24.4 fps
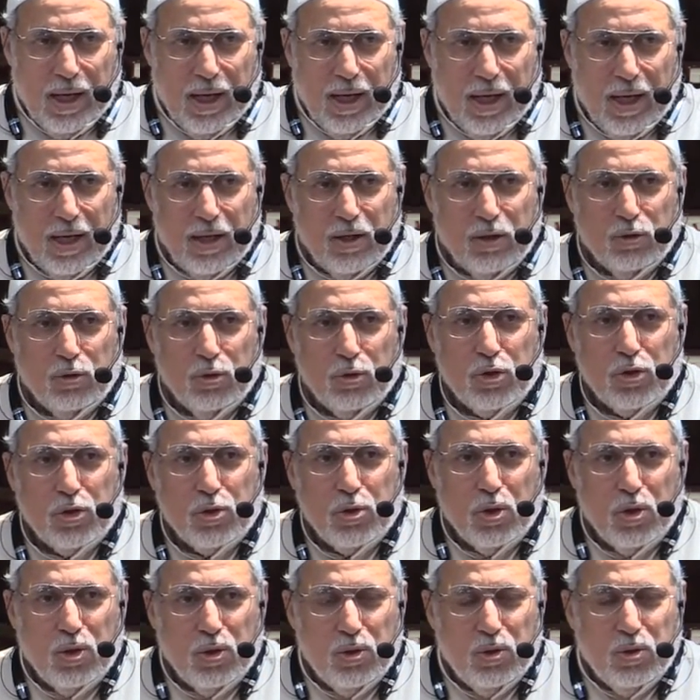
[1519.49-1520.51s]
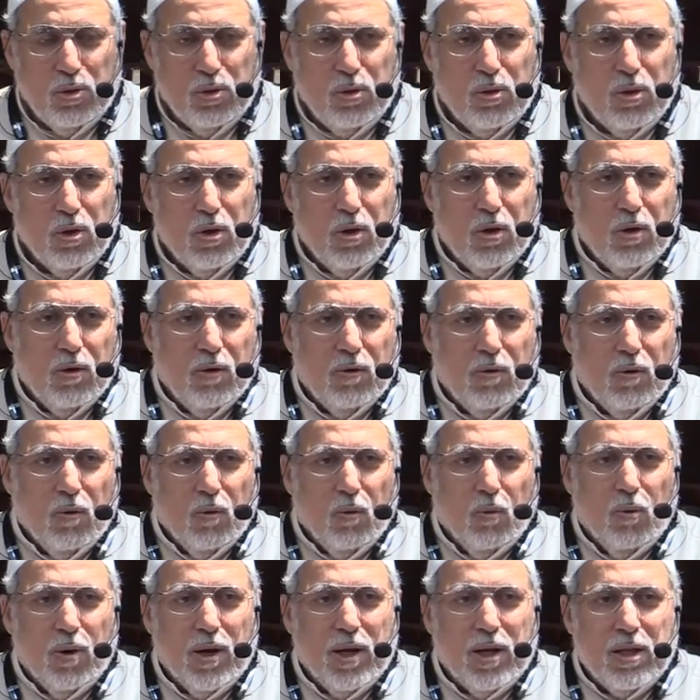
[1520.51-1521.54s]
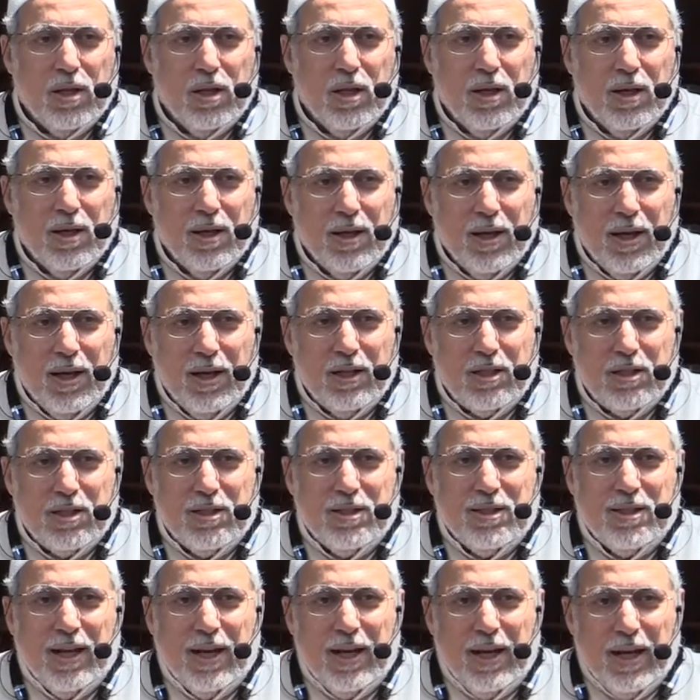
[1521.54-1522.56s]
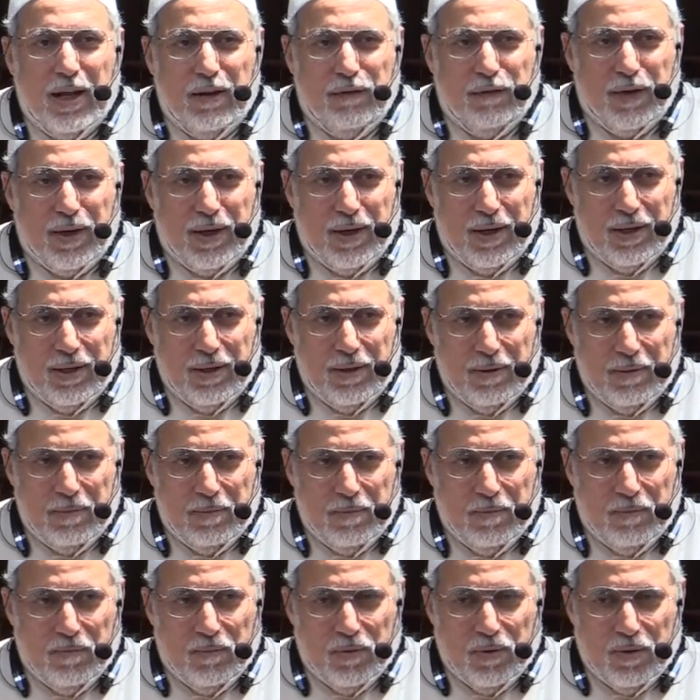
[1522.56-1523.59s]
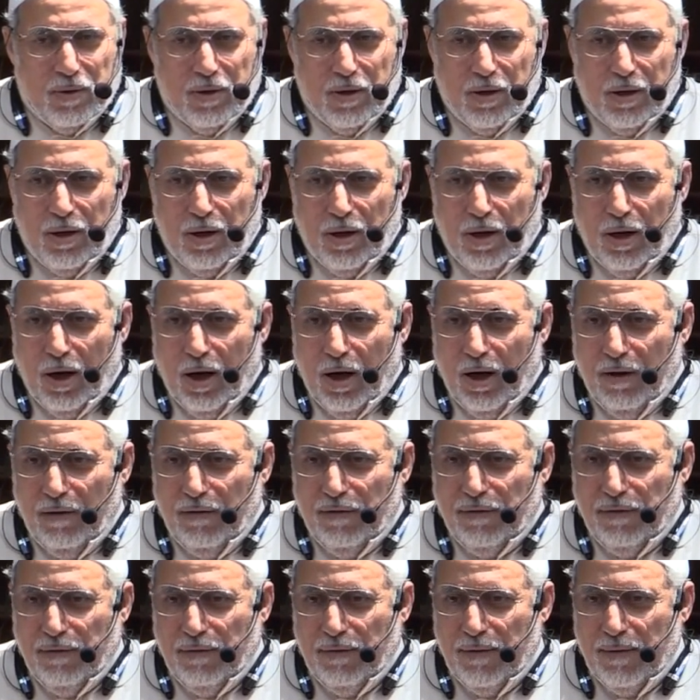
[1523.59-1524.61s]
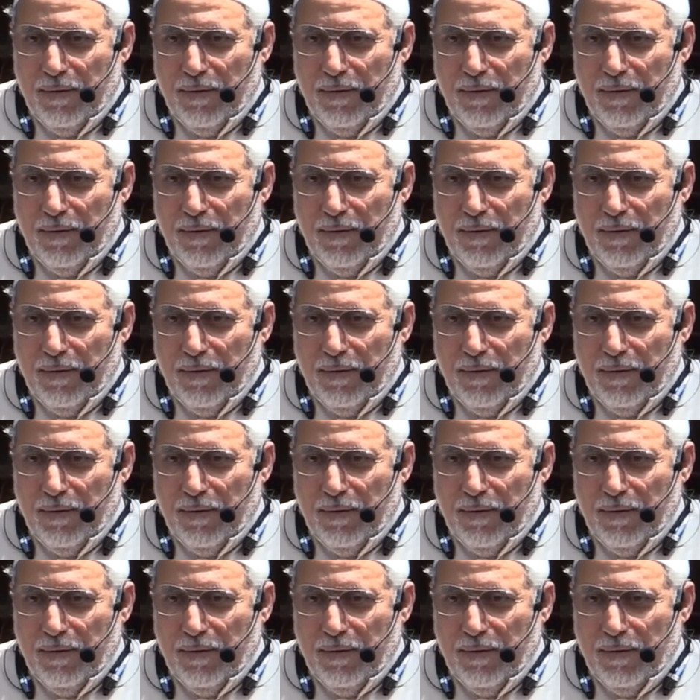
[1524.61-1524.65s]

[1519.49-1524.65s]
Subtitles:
and to show you when they reach the level of